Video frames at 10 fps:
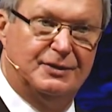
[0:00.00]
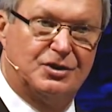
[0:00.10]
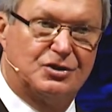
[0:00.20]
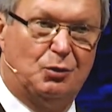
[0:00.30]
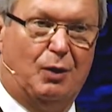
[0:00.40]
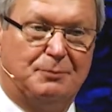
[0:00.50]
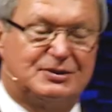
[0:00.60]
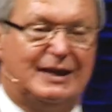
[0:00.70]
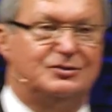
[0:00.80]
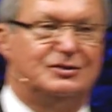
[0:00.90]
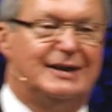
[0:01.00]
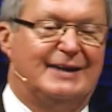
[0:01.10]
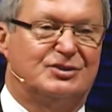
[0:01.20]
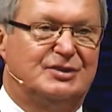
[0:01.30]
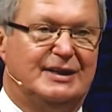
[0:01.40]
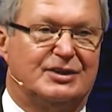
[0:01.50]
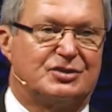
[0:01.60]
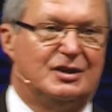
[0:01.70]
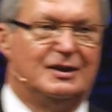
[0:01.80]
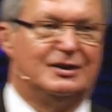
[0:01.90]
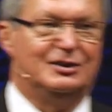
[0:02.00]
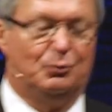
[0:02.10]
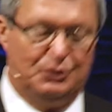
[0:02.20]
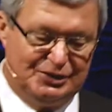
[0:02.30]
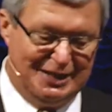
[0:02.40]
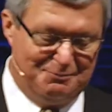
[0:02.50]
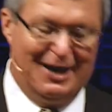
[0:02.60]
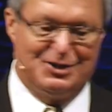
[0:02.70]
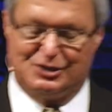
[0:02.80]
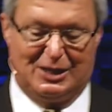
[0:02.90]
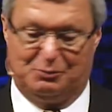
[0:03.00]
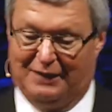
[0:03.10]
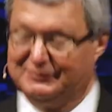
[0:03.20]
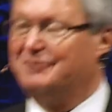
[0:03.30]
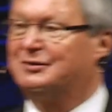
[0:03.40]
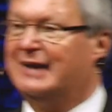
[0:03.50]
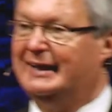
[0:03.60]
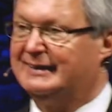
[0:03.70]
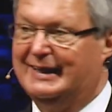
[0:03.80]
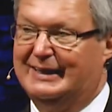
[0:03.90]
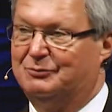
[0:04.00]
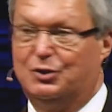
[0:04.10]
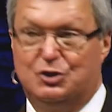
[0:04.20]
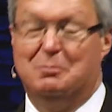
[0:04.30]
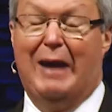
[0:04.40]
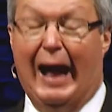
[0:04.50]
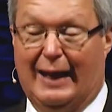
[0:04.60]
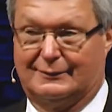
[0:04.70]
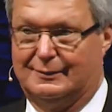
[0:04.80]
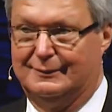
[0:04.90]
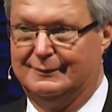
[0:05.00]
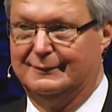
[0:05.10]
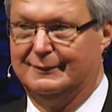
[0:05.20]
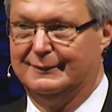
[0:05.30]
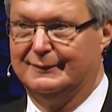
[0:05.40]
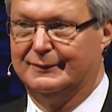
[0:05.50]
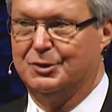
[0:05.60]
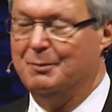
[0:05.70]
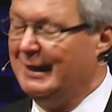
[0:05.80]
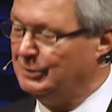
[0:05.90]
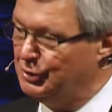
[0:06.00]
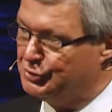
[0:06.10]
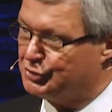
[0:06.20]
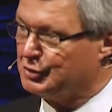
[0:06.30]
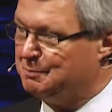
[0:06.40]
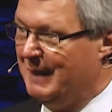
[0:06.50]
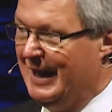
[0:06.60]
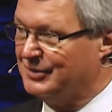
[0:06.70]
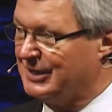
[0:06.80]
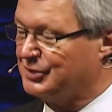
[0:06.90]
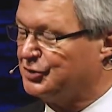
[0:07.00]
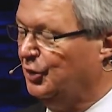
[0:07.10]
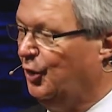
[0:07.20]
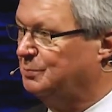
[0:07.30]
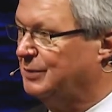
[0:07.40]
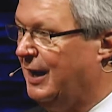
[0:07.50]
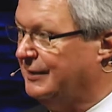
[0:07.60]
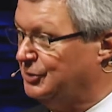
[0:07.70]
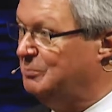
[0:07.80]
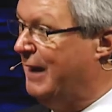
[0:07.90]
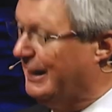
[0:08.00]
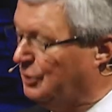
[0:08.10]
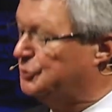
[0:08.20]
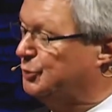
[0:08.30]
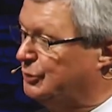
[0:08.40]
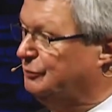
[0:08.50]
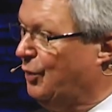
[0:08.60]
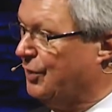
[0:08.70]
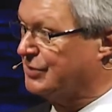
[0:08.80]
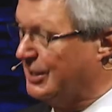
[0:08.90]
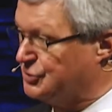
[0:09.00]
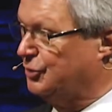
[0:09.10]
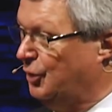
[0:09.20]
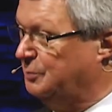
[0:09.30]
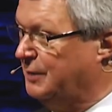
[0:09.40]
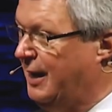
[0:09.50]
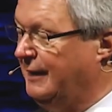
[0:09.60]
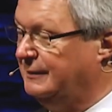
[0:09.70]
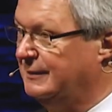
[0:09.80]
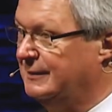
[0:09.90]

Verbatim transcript: So, what I'm telling you that is this you know, when you get married, you think, well, I'll never date again. Well, you might. You might lose your spouse. I sure hope not. You might go through a divorce. I sure hope not.